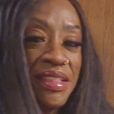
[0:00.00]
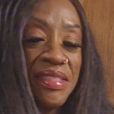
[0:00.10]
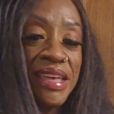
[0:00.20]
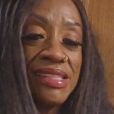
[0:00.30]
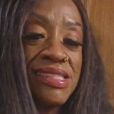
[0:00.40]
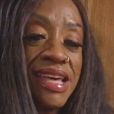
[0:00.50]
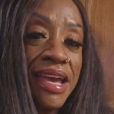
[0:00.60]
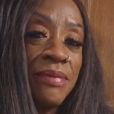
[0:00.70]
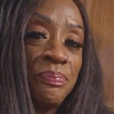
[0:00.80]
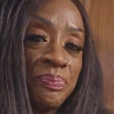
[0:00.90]
That's
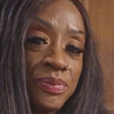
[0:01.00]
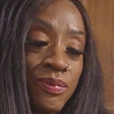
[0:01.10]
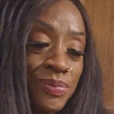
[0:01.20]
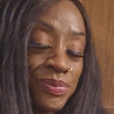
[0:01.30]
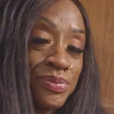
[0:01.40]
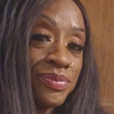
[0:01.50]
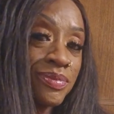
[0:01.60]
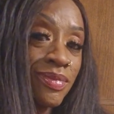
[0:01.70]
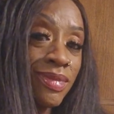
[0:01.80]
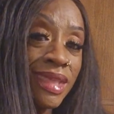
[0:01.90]
that.
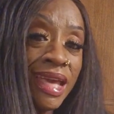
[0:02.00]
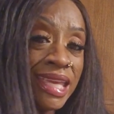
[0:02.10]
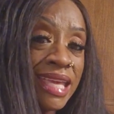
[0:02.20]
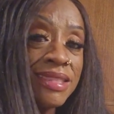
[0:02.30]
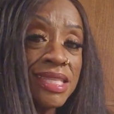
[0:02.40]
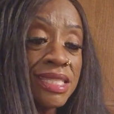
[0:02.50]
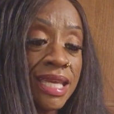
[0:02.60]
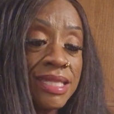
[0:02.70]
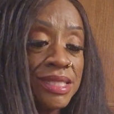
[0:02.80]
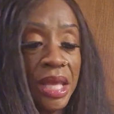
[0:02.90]
Again, this
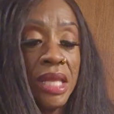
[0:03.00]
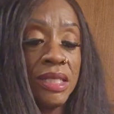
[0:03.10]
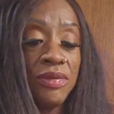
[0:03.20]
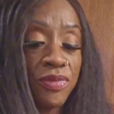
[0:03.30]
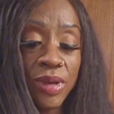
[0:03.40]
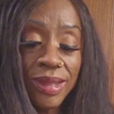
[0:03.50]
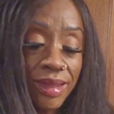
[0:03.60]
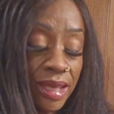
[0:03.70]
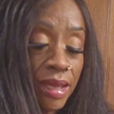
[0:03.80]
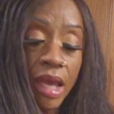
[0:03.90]
is kidney
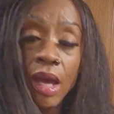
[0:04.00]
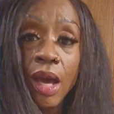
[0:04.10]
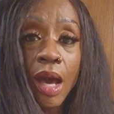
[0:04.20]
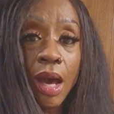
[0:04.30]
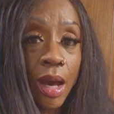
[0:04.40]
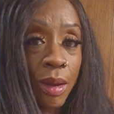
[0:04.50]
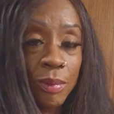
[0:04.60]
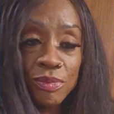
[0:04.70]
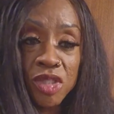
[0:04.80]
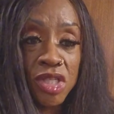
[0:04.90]
friendly.
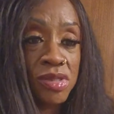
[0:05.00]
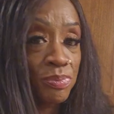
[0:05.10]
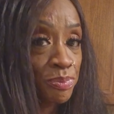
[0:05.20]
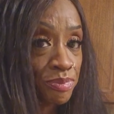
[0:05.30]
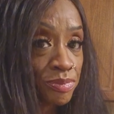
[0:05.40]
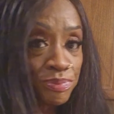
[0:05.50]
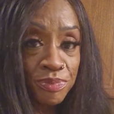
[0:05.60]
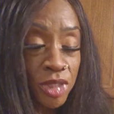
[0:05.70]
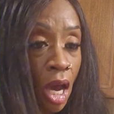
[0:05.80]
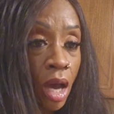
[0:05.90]
Just
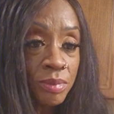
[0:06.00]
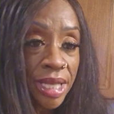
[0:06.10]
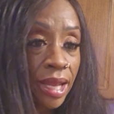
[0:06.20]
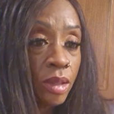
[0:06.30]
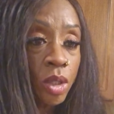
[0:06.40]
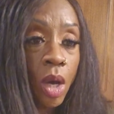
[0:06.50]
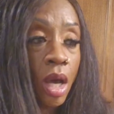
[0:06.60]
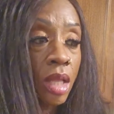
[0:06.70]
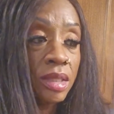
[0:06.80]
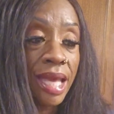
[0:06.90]
calm down
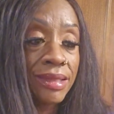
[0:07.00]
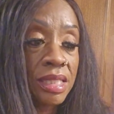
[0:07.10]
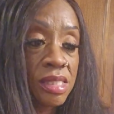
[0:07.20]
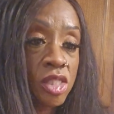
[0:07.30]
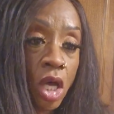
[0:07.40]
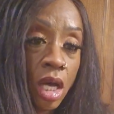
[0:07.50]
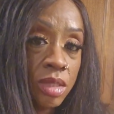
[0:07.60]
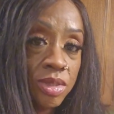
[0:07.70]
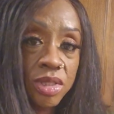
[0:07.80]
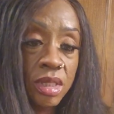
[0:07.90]
on like the
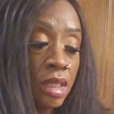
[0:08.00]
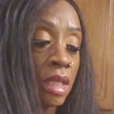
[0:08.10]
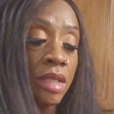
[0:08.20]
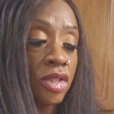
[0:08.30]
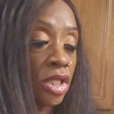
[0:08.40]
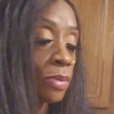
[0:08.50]
salt that you